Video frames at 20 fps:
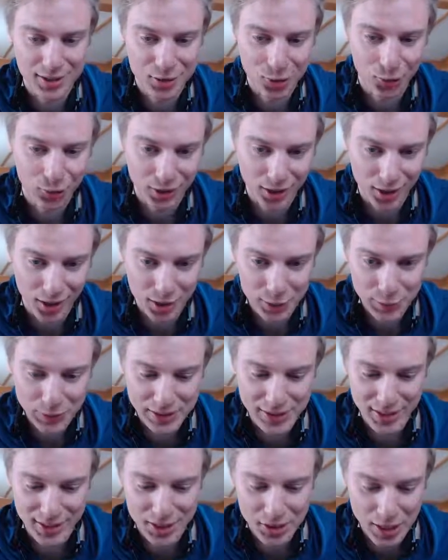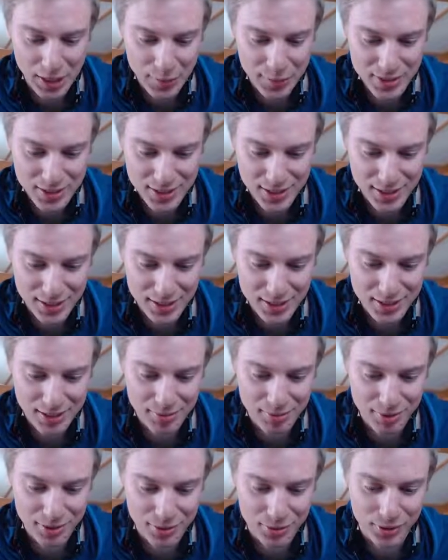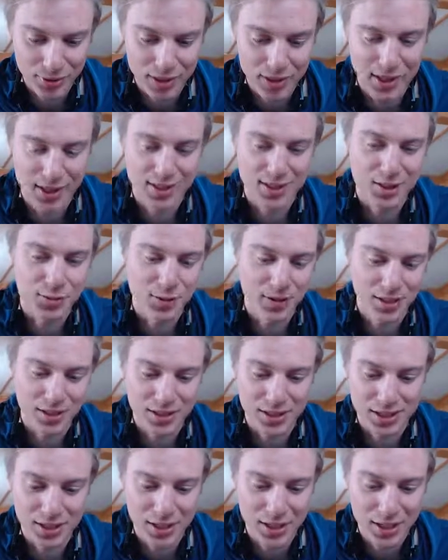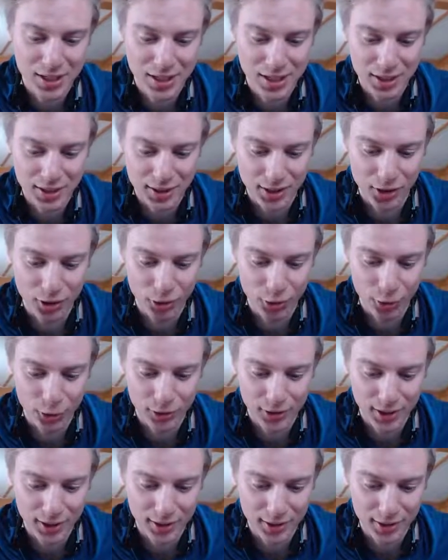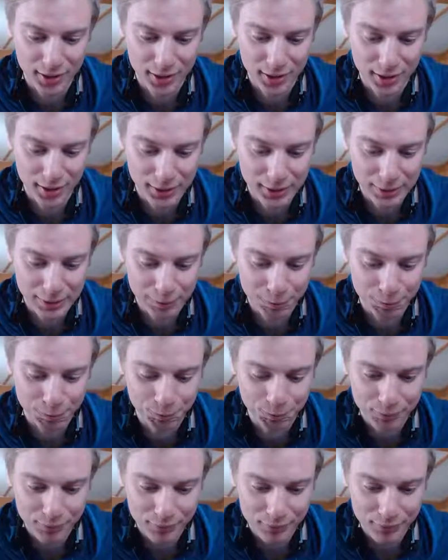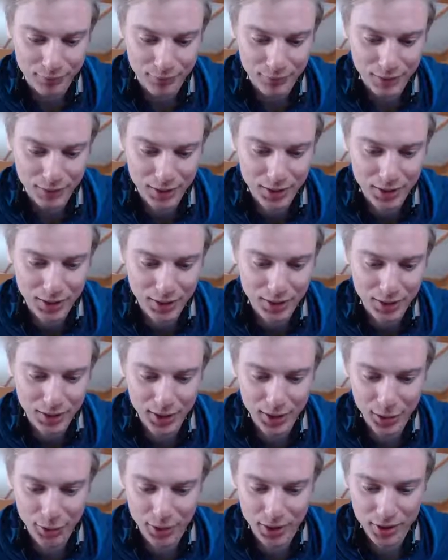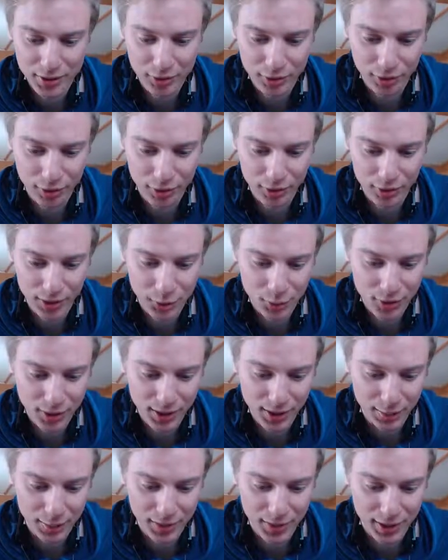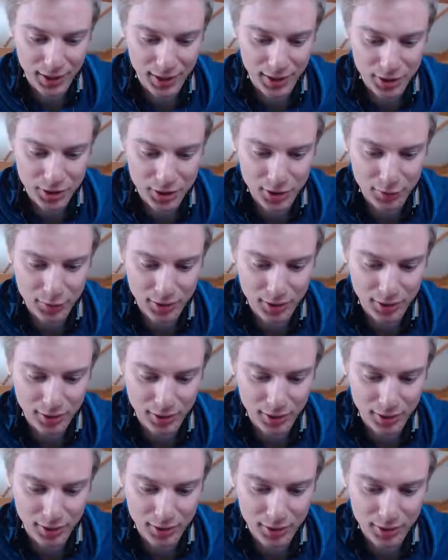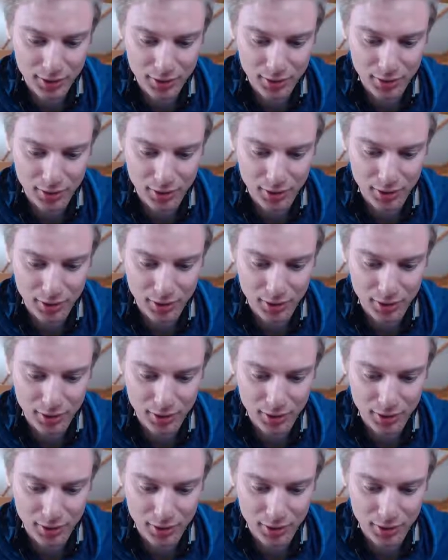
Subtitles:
this only cost me 10 gems, it's really nice, especially the gold, I think. Anyway, so let's pick up that achievement. I think it's